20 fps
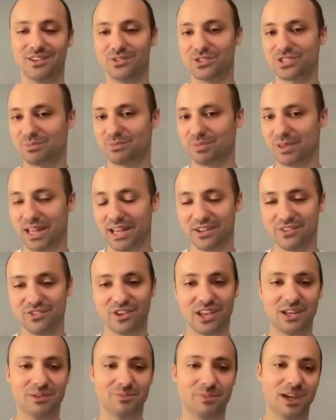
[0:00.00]
supply
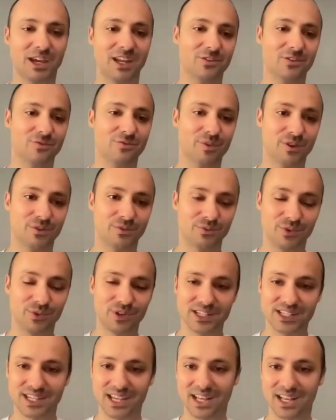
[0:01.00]
chain management,
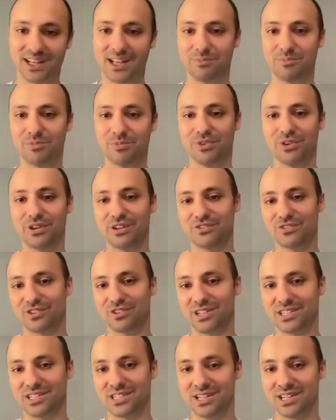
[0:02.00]
retail
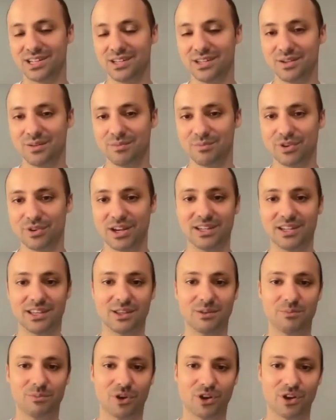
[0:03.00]
operations,
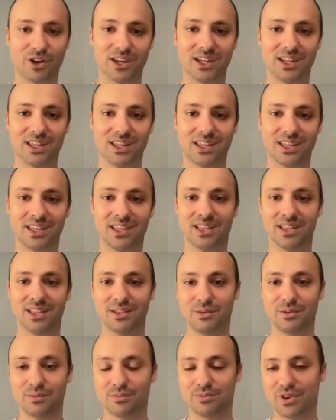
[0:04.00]
branding and marketing,
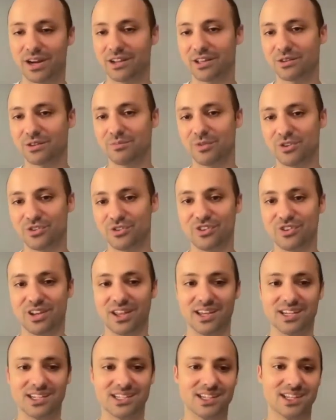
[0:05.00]
product
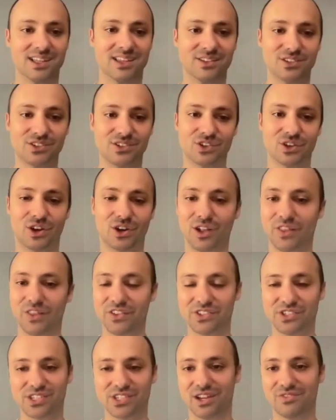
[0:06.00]
merchandising. This all
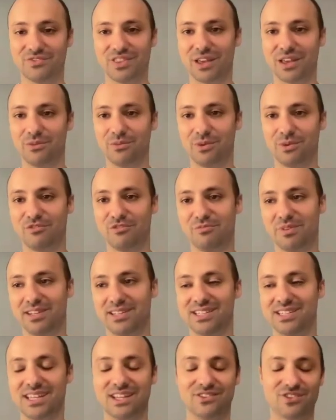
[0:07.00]
the stuff that we've
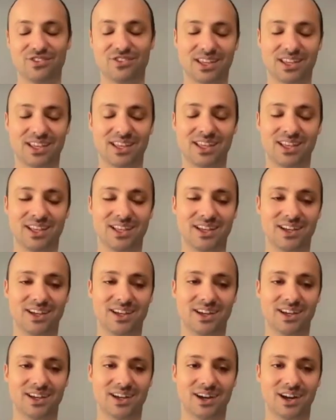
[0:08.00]
been teaching
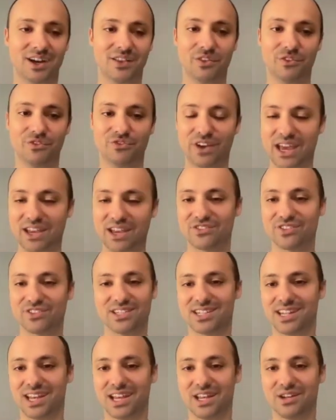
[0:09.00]
on the
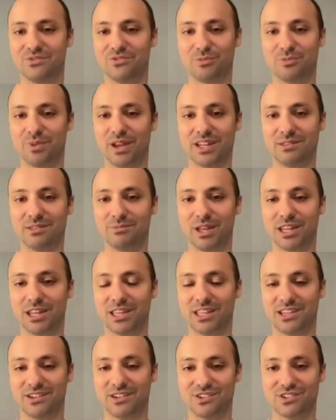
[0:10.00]
fashion side for many, many
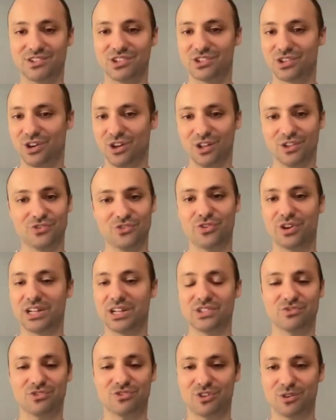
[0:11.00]
years is all
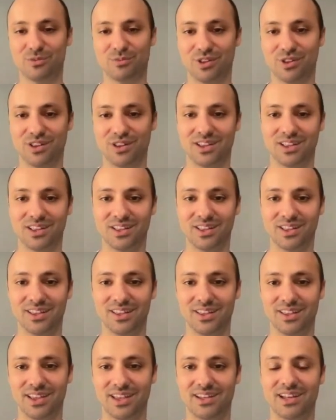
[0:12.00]
transferable
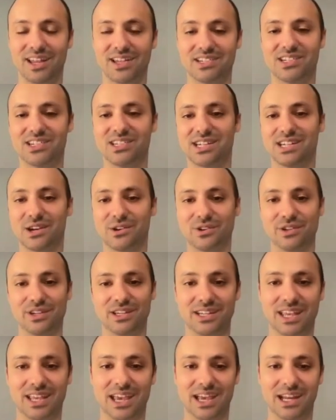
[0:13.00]
and
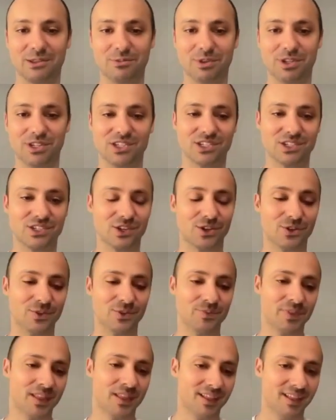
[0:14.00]
necessary in cannabis. So